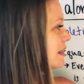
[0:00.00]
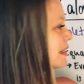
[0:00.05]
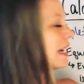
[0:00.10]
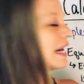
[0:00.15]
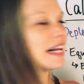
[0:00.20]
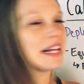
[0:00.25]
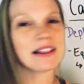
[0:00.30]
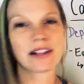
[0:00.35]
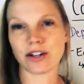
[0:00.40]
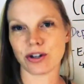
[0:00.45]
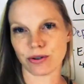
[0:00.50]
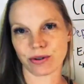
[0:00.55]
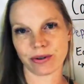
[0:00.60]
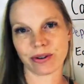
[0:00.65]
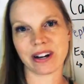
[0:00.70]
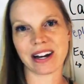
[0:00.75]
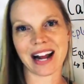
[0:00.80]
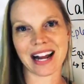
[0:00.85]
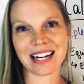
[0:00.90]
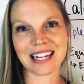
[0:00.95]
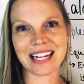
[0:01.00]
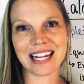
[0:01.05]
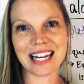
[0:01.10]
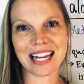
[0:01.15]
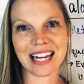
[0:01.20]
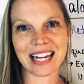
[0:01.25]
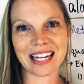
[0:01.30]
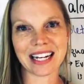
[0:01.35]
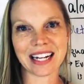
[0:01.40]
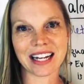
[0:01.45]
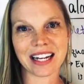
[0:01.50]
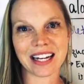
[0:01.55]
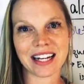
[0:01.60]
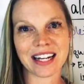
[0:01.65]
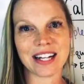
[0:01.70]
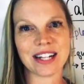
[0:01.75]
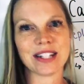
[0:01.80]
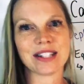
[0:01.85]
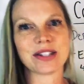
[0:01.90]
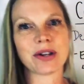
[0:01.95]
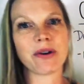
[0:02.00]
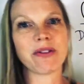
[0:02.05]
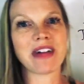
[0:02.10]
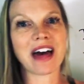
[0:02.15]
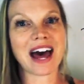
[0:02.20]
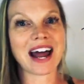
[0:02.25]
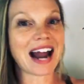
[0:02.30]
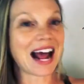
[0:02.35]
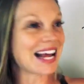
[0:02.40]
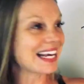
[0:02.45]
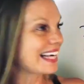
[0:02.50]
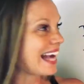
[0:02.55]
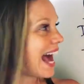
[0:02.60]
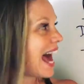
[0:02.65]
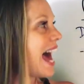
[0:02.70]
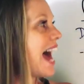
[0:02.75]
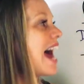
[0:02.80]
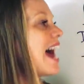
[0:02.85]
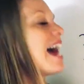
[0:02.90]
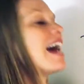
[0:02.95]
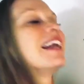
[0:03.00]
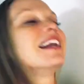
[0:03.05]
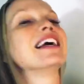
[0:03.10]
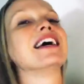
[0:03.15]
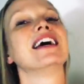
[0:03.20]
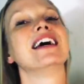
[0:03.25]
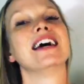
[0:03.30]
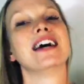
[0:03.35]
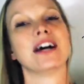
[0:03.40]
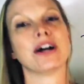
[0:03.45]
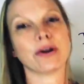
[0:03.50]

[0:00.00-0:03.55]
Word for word: getting the nutrient I need so that I can